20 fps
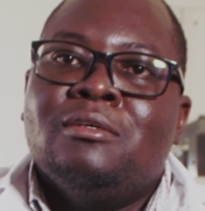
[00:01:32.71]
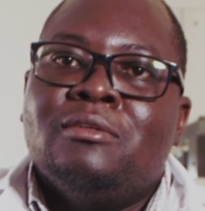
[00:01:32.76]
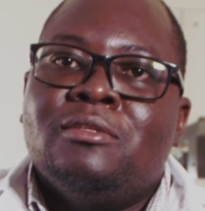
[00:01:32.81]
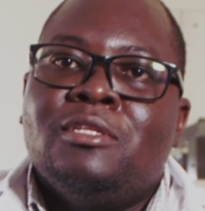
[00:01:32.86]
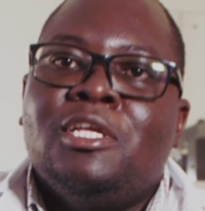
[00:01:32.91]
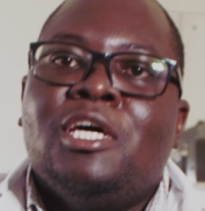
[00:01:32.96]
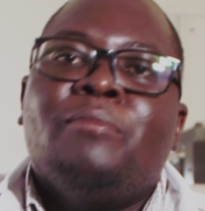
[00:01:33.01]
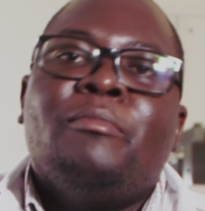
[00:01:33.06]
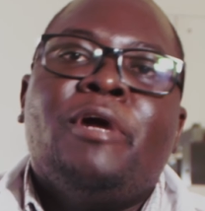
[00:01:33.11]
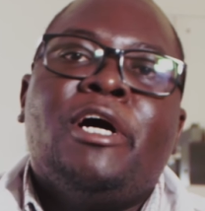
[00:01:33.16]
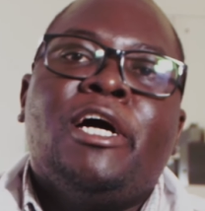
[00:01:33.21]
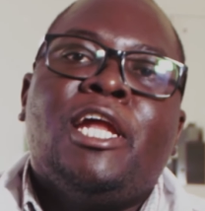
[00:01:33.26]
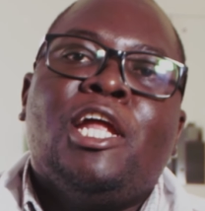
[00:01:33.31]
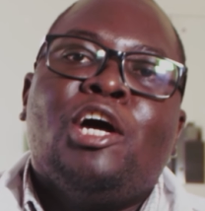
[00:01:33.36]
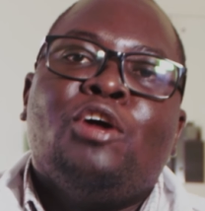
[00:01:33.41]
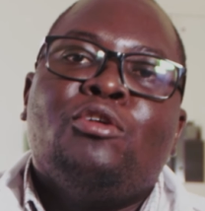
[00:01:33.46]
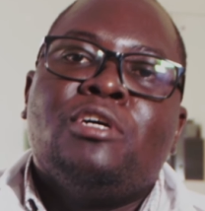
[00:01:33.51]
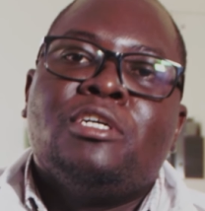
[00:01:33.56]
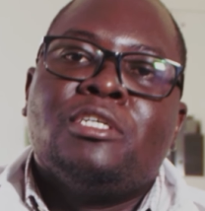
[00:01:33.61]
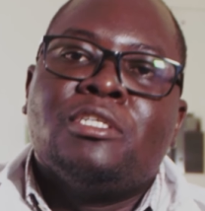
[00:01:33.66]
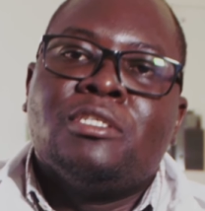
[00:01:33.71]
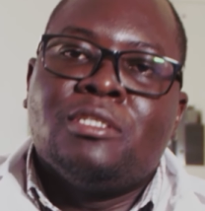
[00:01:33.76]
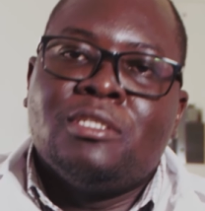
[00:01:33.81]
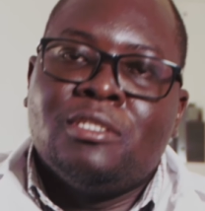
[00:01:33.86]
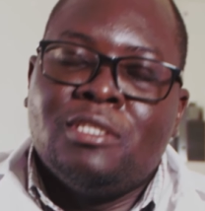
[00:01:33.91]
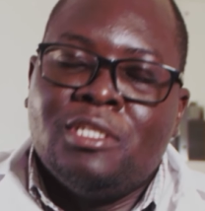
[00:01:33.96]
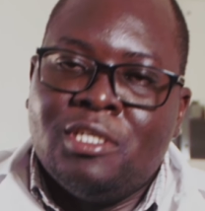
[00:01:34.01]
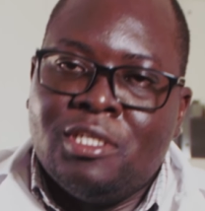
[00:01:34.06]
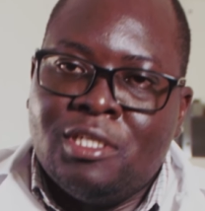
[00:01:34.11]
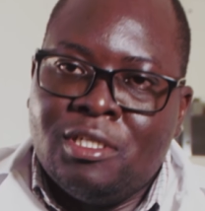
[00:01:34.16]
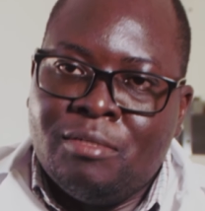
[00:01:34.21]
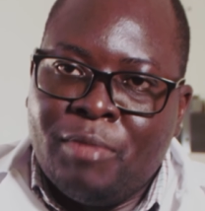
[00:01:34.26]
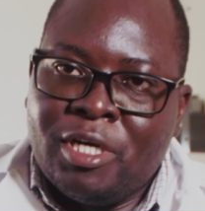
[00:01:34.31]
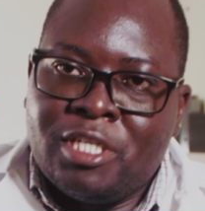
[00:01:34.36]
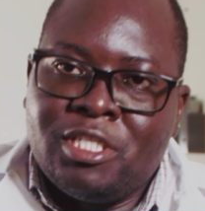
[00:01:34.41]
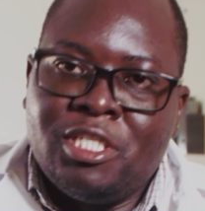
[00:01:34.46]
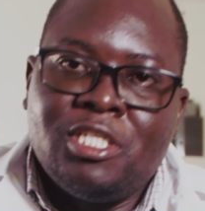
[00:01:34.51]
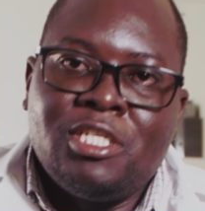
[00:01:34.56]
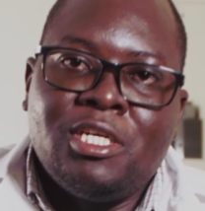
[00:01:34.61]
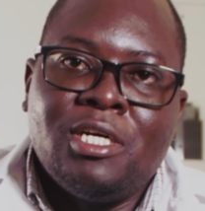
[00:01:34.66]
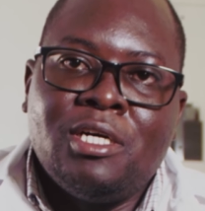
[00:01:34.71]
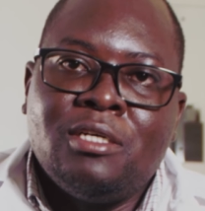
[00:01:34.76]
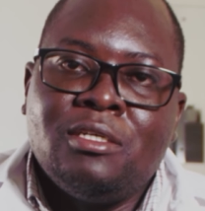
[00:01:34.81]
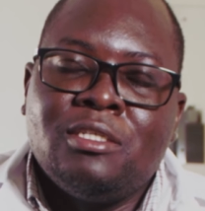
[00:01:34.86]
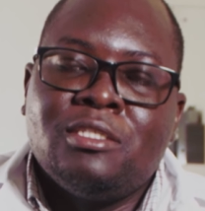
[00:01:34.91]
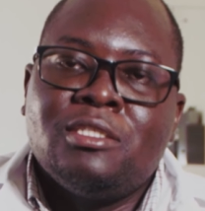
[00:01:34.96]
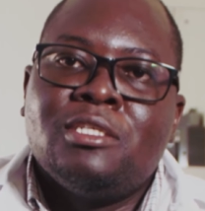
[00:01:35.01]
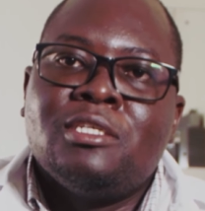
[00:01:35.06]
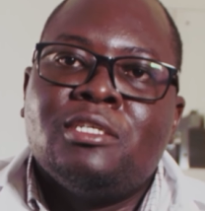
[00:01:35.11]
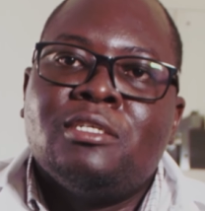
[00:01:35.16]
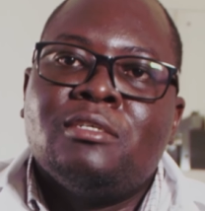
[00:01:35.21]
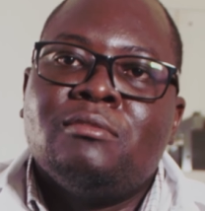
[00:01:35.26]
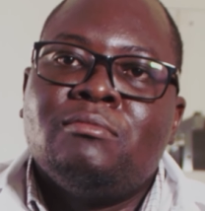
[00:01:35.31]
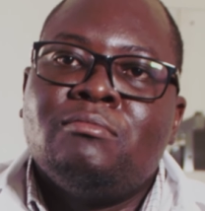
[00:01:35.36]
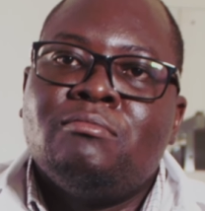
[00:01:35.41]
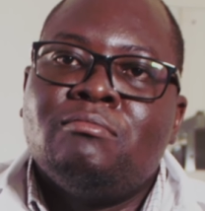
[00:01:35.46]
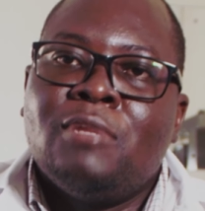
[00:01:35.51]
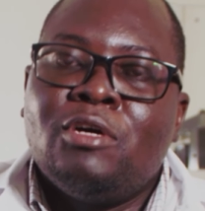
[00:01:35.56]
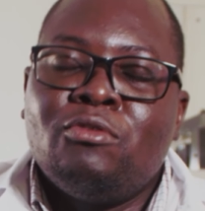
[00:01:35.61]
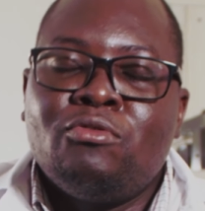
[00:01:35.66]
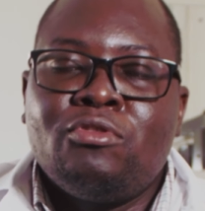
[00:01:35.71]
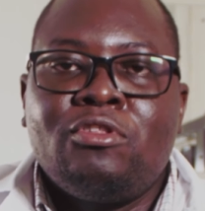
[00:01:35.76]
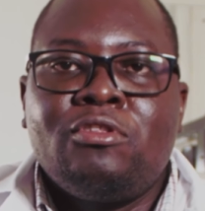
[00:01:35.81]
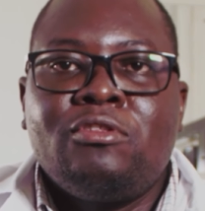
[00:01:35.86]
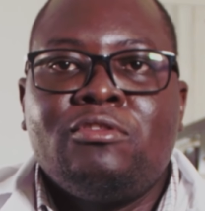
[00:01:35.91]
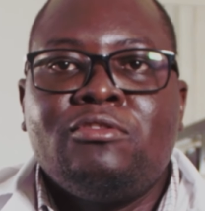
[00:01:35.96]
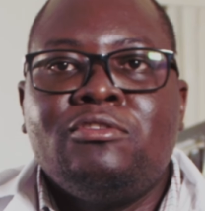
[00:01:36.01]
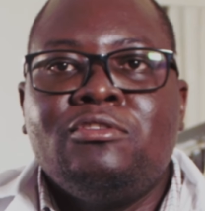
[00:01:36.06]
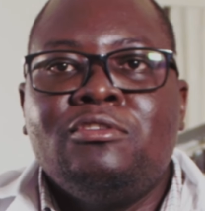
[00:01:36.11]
thereby allowing the bacteria in the mouth